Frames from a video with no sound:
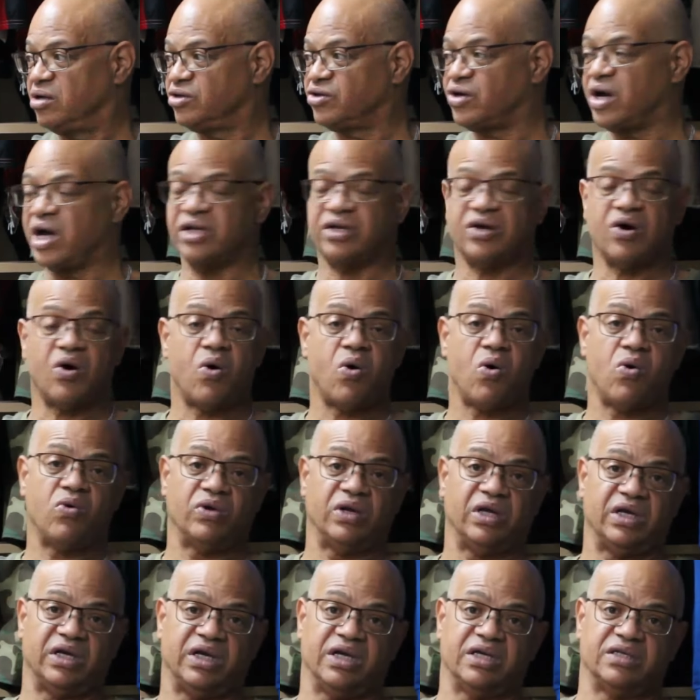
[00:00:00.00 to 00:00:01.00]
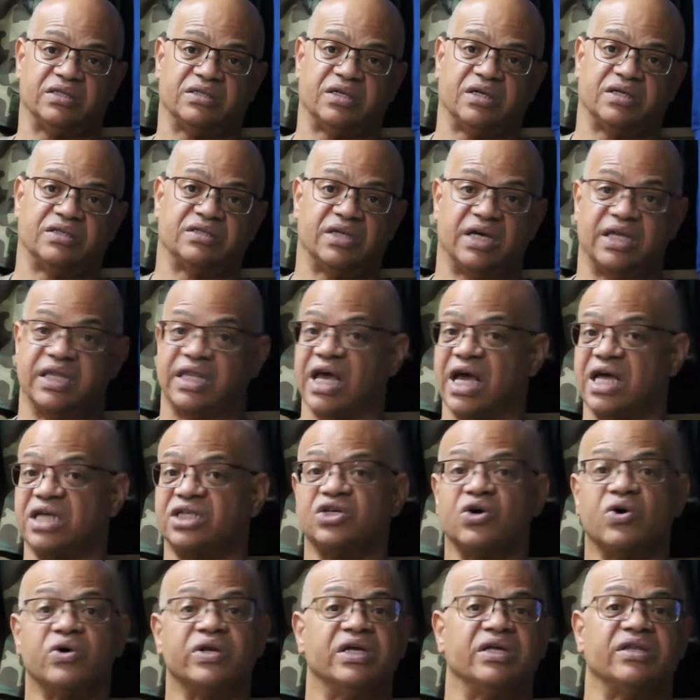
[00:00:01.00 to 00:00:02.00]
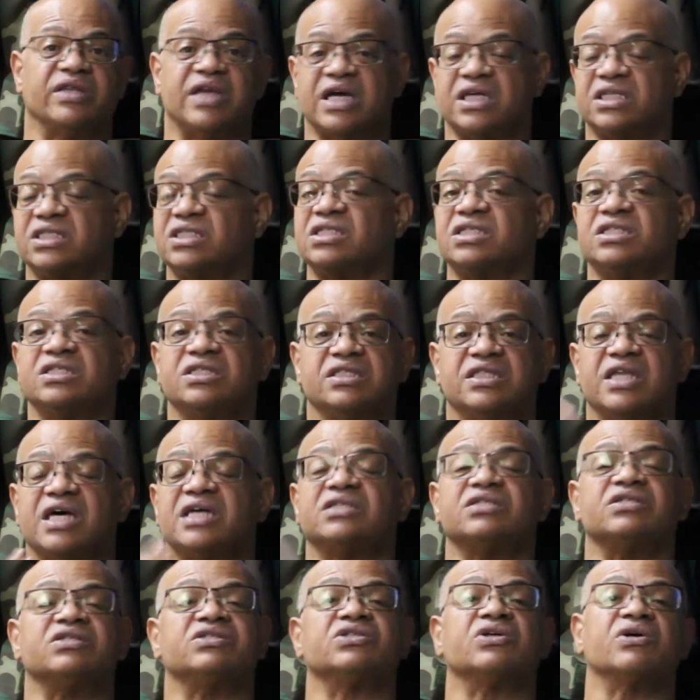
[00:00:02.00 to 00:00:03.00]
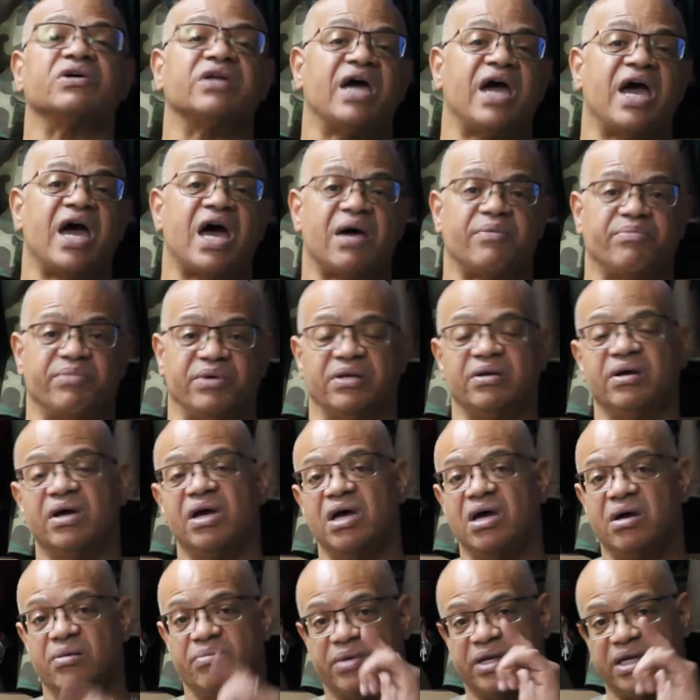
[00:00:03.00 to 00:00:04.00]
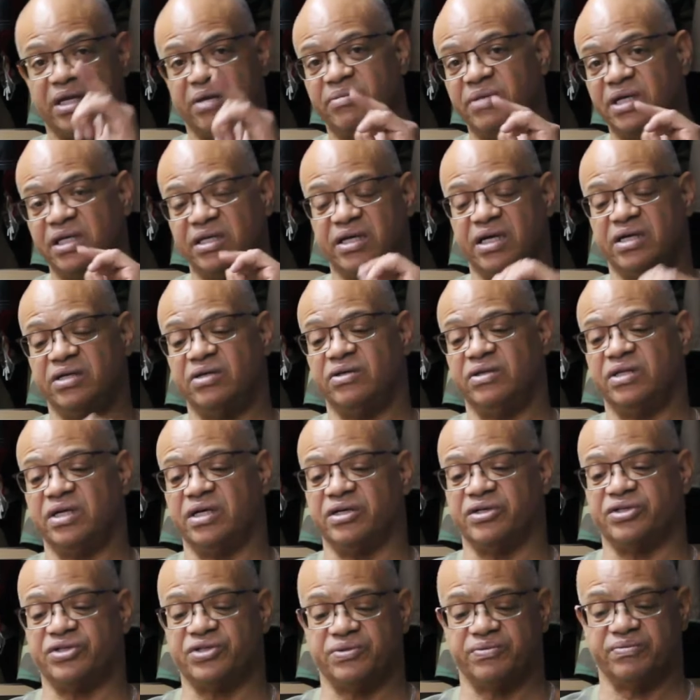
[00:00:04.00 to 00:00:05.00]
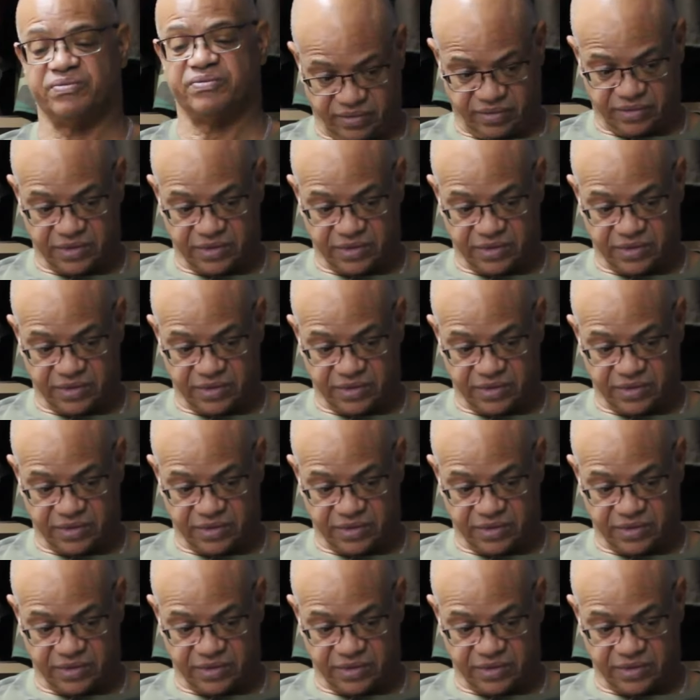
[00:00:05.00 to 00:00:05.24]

try to hold against us, and that's going to, that's that's just going to happen. But let me tell you this.